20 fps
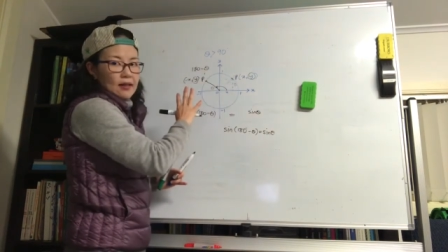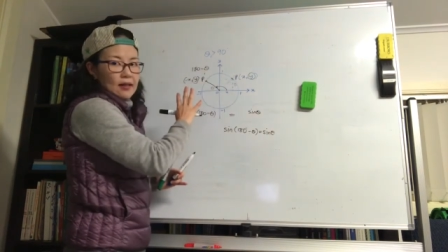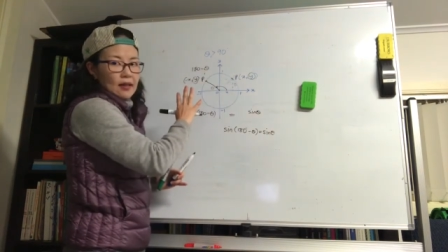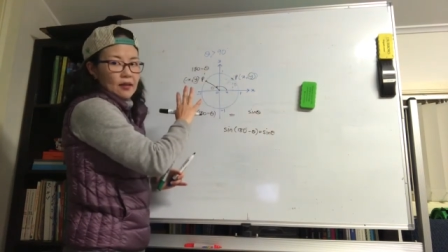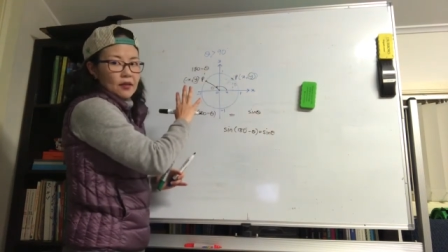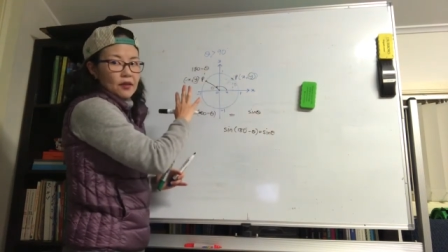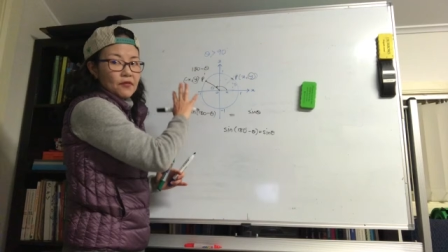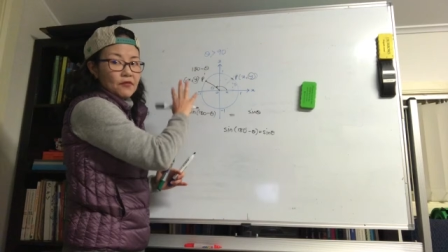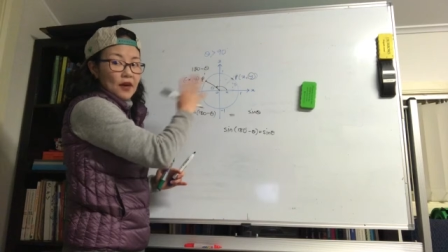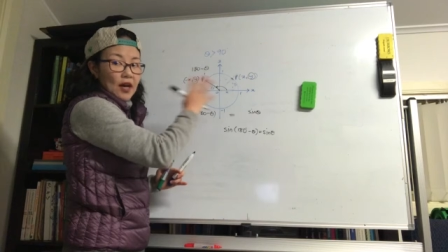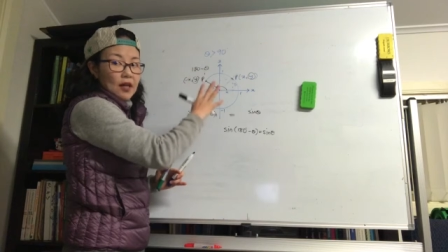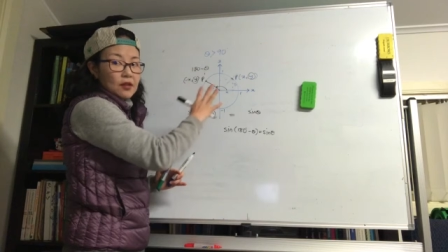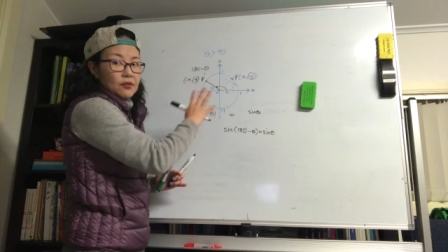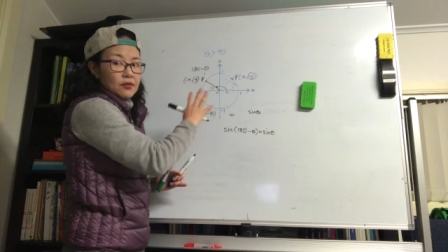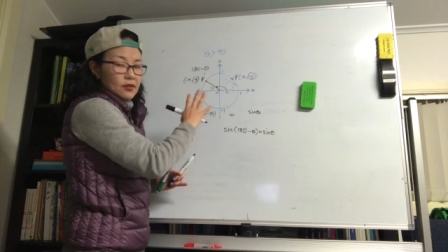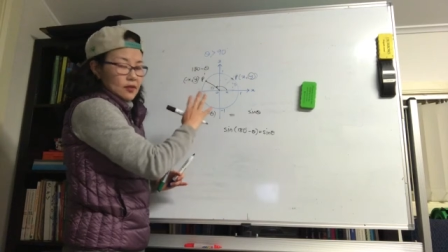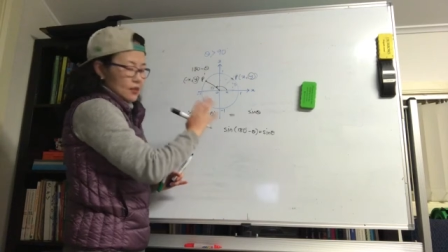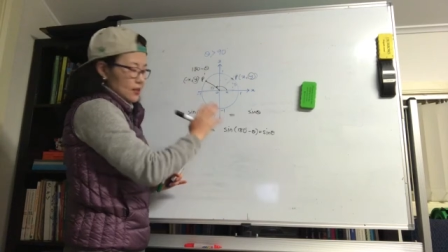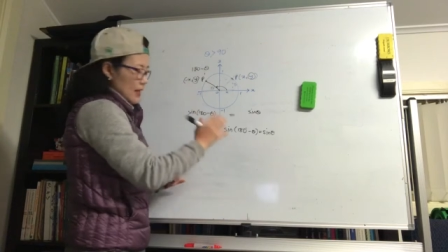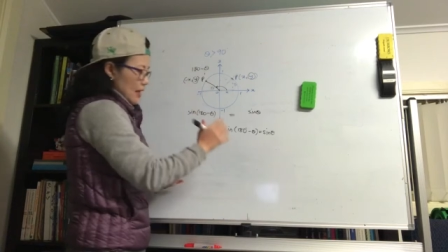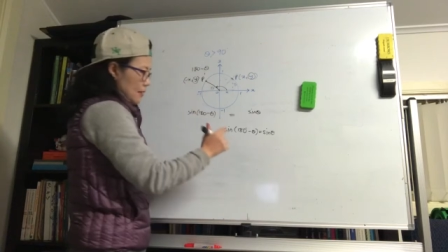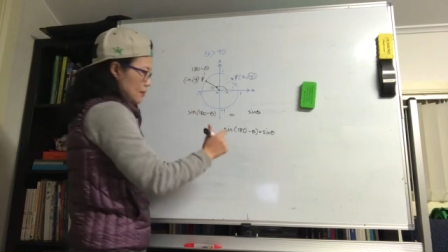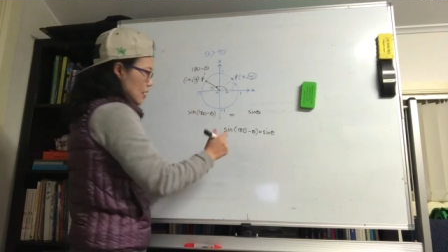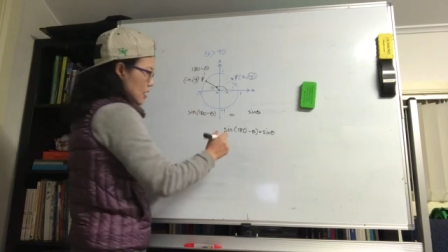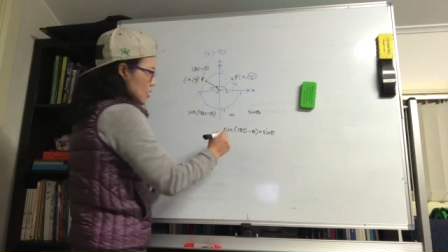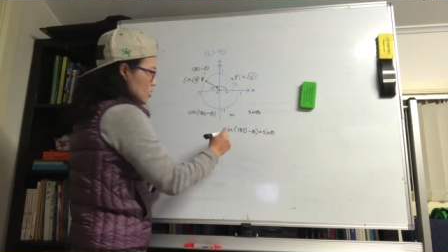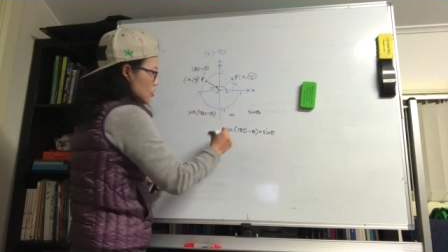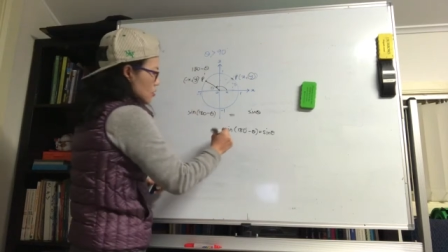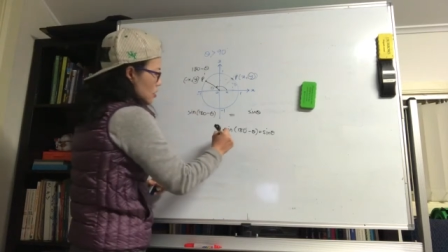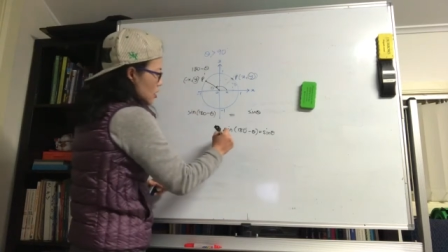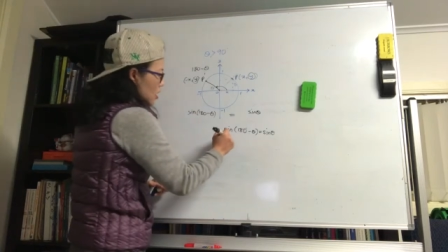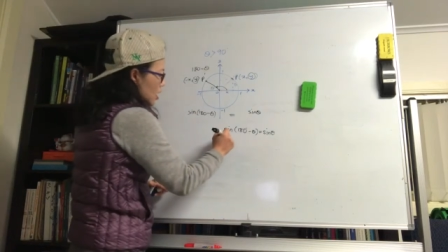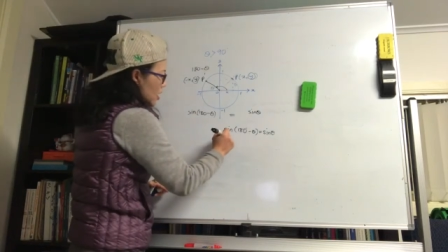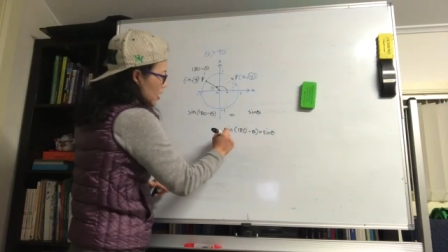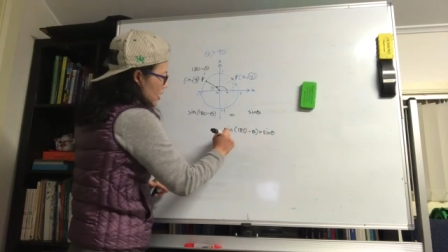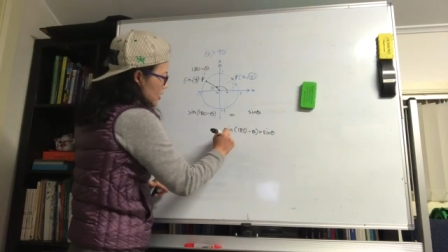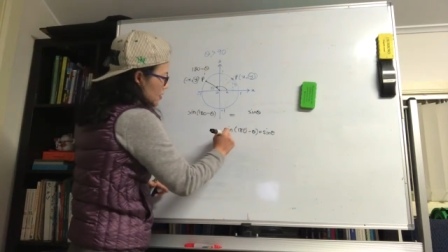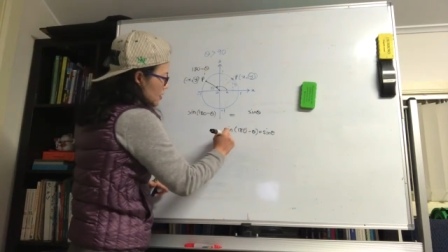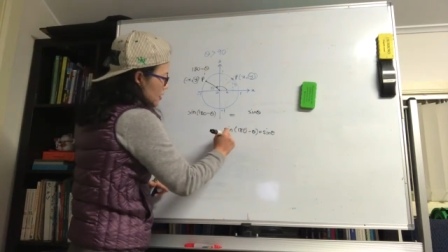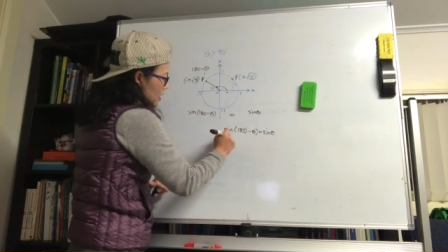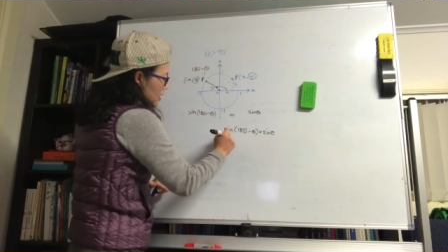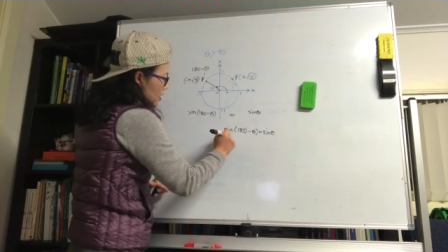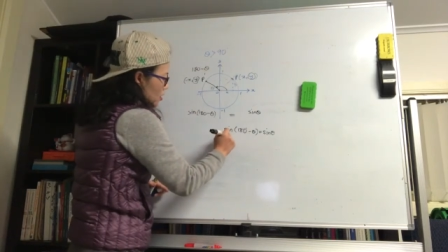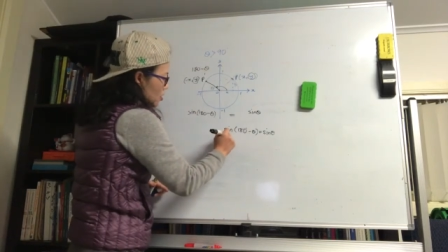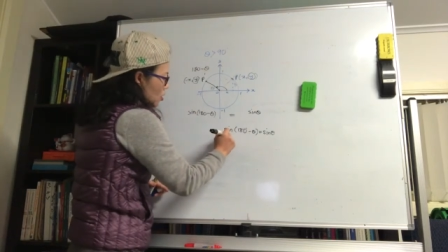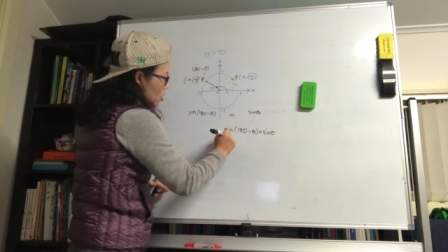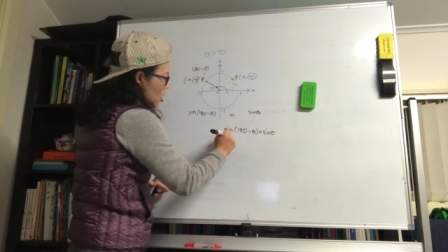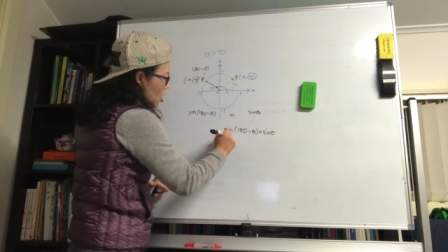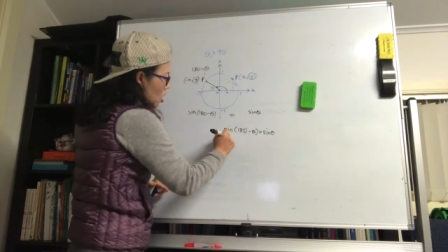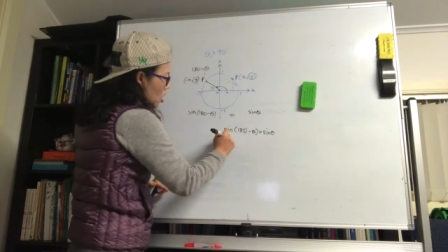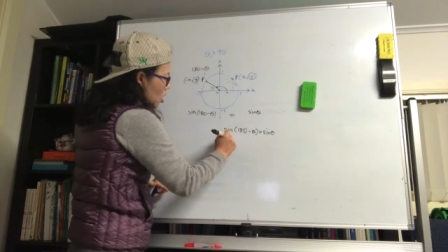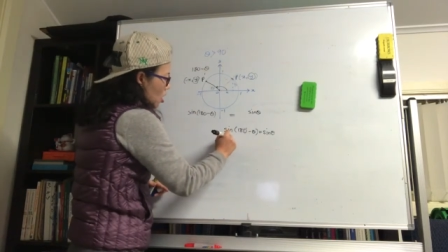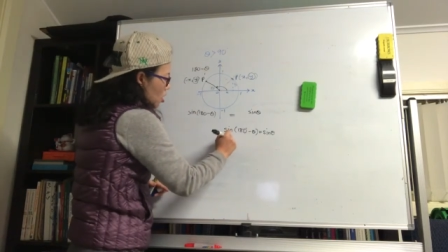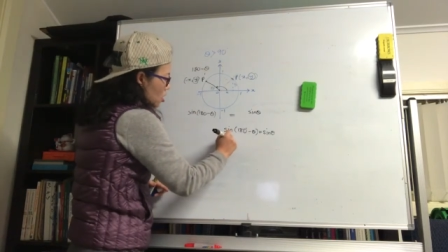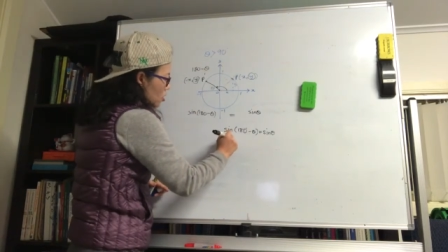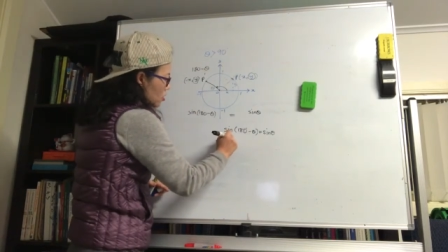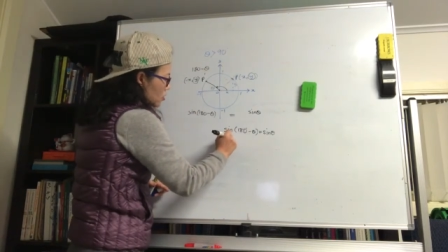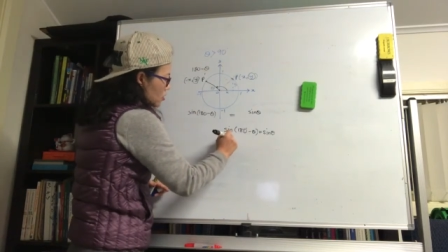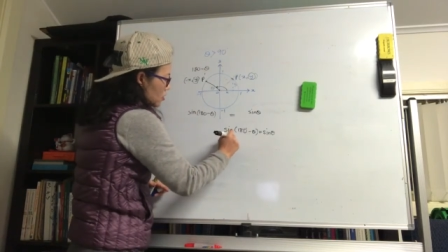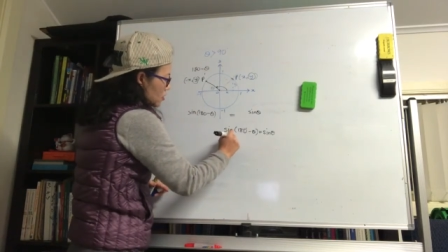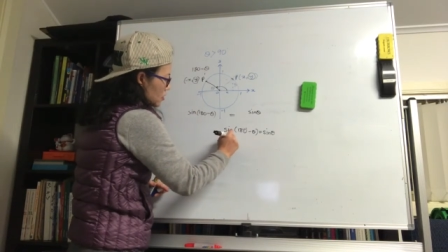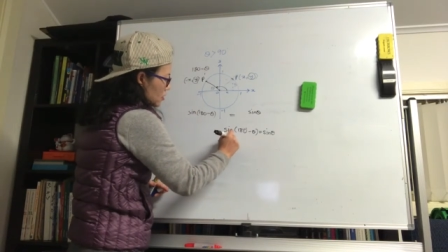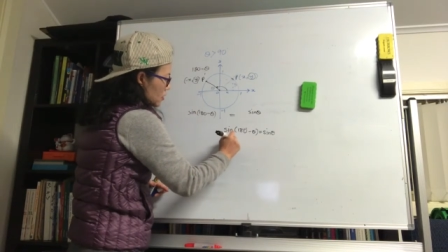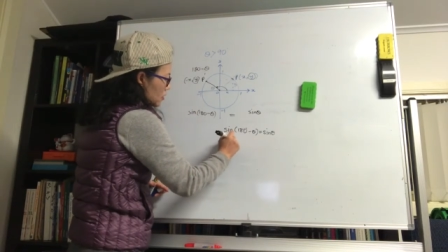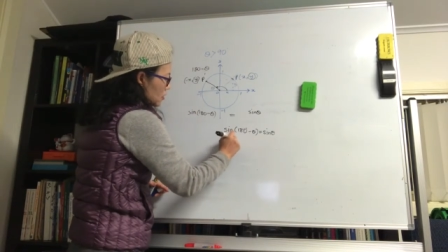The value is the same. So I can say cos